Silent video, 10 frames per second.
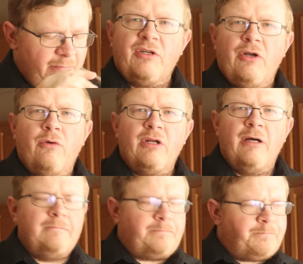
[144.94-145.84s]
The
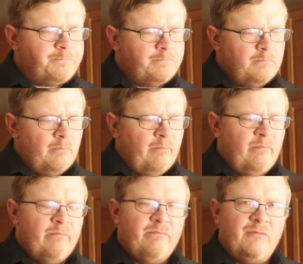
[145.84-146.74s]
coconut,
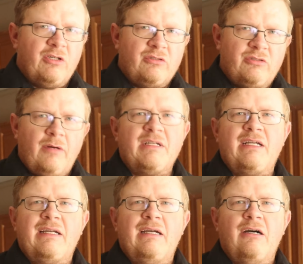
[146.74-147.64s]
the creme de
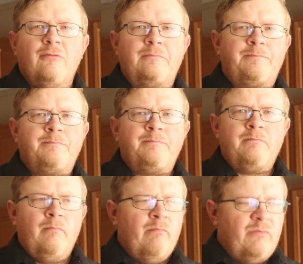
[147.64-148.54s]
cacao,
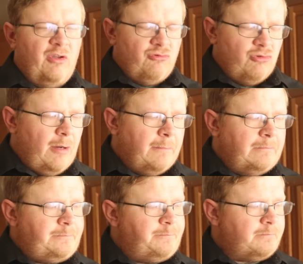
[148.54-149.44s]
the
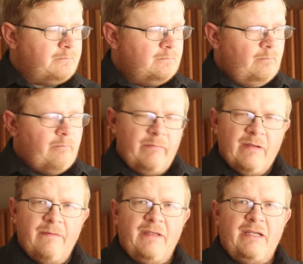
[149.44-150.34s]
rum,
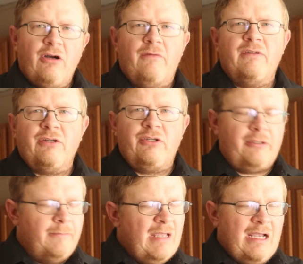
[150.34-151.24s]
the coffee
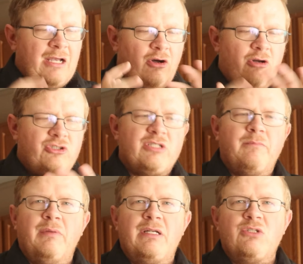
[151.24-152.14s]
liqueur, it all just
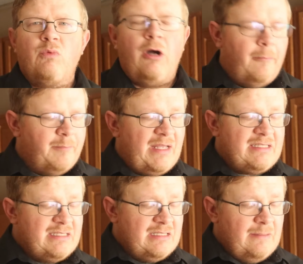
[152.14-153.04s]
blends well.
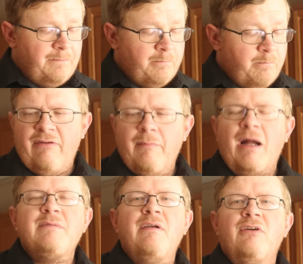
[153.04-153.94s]
It
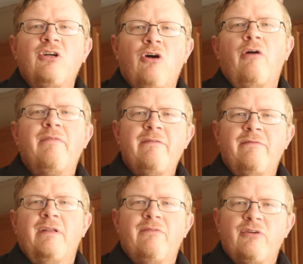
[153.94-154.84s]
reminds me of a coffee
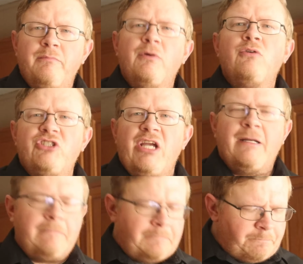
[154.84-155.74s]
flavored
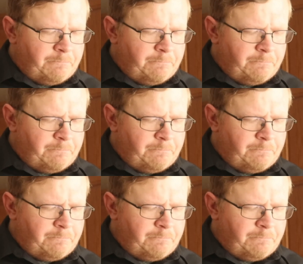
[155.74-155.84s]
milkshake.